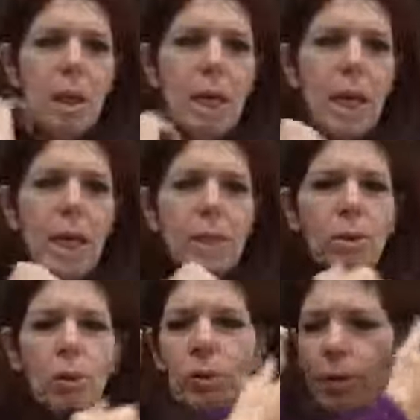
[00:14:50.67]
And I
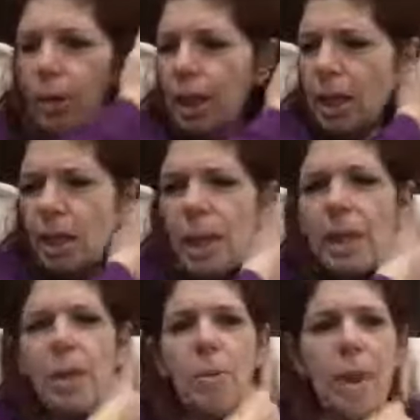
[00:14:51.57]
don't think
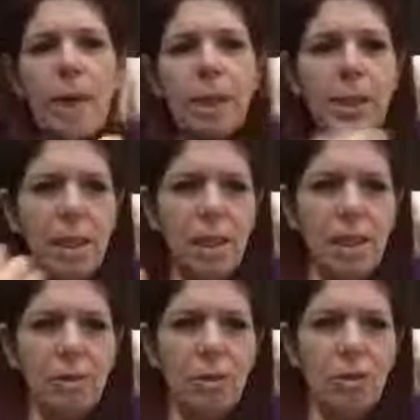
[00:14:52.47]
that humanity
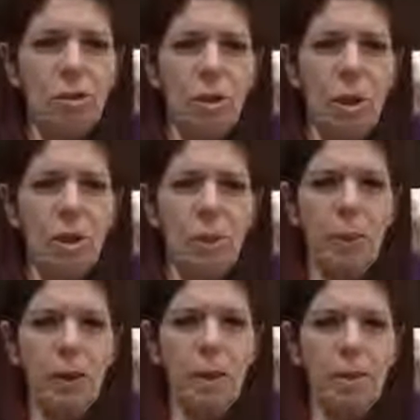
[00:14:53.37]
doesn't struggle
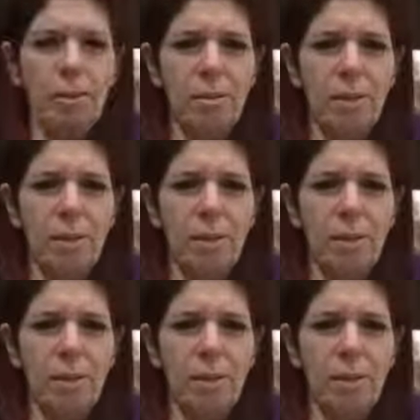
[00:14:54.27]
with this